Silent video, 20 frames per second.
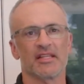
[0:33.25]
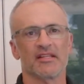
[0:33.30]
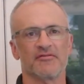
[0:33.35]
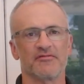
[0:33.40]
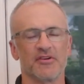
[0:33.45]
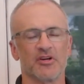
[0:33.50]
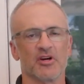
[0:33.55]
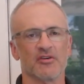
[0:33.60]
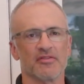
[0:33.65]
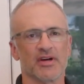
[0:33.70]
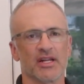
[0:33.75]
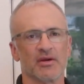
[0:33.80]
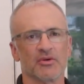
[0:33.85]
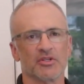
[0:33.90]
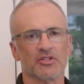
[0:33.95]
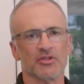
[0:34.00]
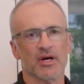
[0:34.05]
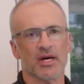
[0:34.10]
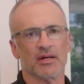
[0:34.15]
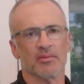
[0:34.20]
the fear of
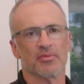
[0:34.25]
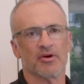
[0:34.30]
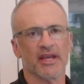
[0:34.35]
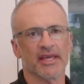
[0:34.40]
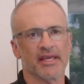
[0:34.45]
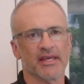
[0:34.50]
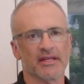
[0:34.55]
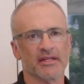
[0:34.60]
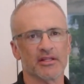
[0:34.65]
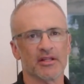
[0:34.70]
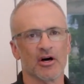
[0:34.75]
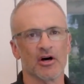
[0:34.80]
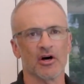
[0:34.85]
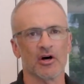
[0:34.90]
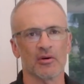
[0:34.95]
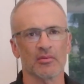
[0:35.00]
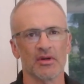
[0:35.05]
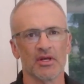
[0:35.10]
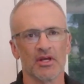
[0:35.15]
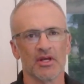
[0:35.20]
anyone trying to break into the
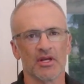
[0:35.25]
home.